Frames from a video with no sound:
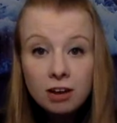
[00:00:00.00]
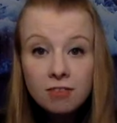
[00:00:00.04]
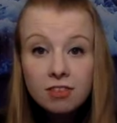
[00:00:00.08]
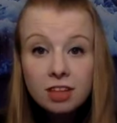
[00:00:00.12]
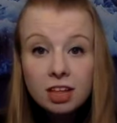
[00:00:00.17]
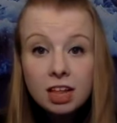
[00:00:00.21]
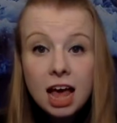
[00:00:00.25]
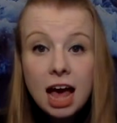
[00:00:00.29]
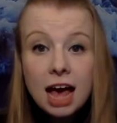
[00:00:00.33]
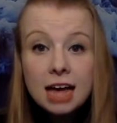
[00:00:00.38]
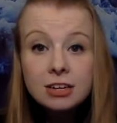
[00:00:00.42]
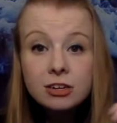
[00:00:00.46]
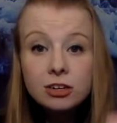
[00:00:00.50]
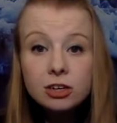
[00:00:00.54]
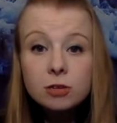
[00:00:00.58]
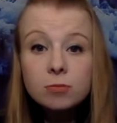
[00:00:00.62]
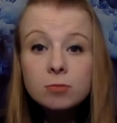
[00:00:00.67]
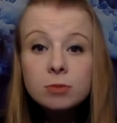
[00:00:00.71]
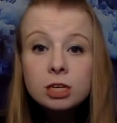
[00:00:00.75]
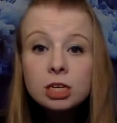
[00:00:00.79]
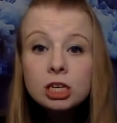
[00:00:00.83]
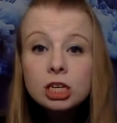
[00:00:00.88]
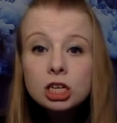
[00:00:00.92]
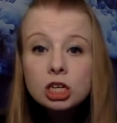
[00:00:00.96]
of the classroom.
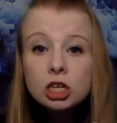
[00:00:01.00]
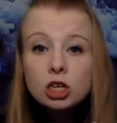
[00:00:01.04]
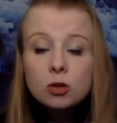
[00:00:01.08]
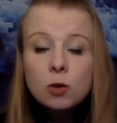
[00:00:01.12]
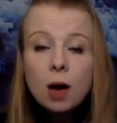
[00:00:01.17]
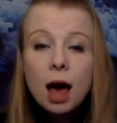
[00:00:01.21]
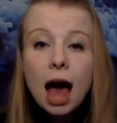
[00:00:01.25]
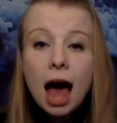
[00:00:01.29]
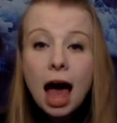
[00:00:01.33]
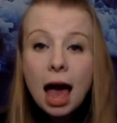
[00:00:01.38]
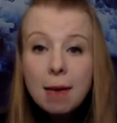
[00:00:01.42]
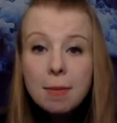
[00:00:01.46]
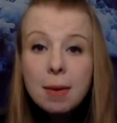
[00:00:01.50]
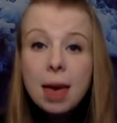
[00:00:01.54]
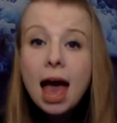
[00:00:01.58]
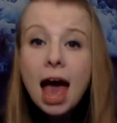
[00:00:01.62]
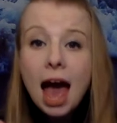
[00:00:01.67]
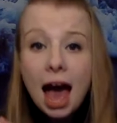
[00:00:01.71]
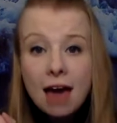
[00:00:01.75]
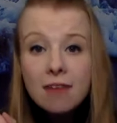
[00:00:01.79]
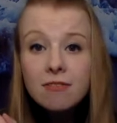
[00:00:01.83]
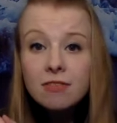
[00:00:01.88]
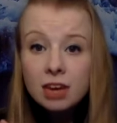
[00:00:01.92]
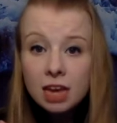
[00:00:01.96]
So I'm
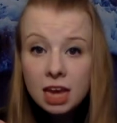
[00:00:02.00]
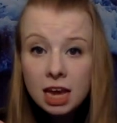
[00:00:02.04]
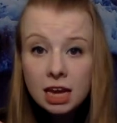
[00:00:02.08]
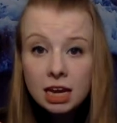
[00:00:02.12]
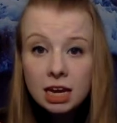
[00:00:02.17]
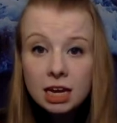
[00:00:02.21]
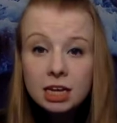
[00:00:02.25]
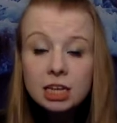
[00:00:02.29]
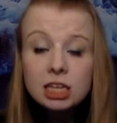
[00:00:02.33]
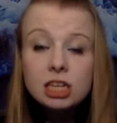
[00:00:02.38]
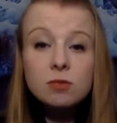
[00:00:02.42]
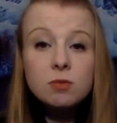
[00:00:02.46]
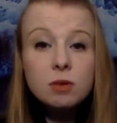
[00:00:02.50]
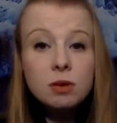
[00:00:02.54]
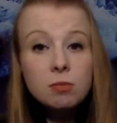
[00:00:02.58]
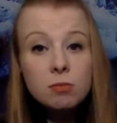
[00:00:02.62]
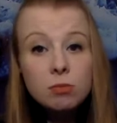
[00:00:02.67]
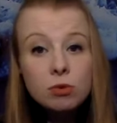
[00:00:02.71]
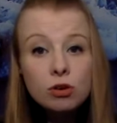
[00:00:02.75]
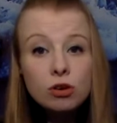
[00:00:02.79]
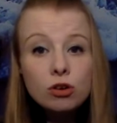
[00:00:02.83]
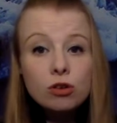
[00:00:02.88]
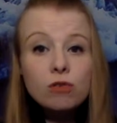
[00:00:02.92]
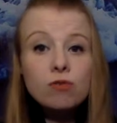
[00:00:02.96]
advocating to be
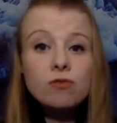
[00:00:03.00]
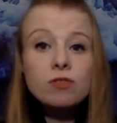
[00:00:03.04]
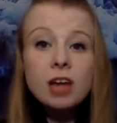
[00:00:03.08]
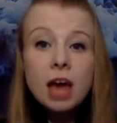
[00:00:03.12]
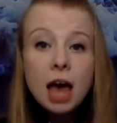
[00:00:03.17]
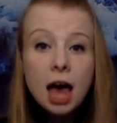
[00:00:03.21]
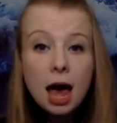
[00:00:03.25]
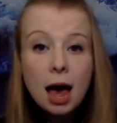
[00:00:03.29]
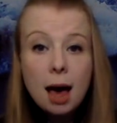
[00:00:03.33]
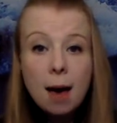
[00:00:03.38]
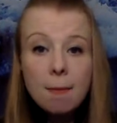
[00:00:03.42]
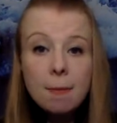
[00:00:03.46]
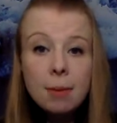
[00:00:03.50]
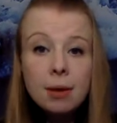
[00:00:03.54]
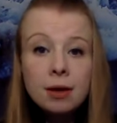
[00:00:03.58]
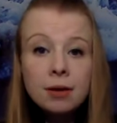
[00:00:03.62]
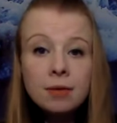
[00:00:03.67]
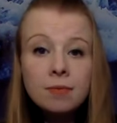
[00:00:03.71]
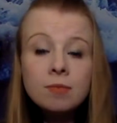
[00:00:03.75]
moved up.